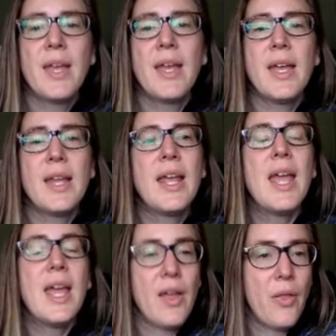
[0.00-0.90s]
and
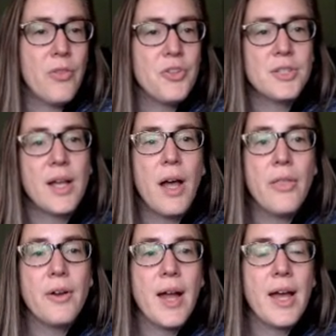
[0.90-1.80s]
just
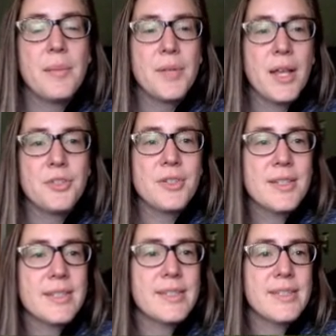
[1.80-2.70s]
other adaptations
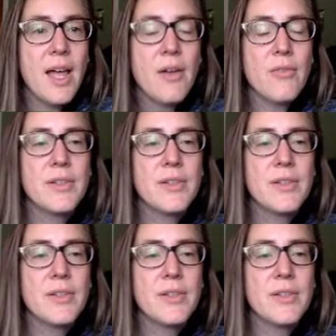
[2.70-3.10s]
itself.